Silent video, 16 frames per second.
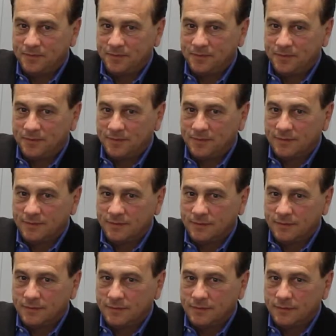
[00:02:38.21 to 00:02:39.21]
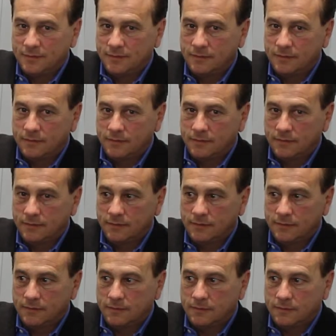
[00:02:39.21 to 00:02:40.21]

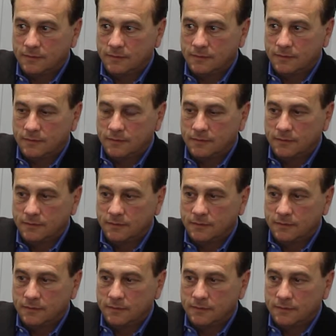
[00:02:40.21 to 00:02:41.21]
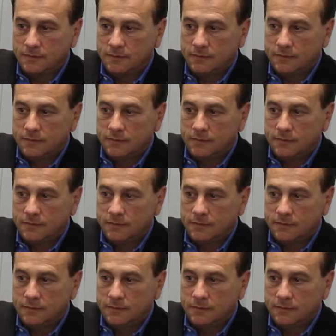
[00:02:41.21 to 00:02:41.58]
No words are spoken by the person on screen.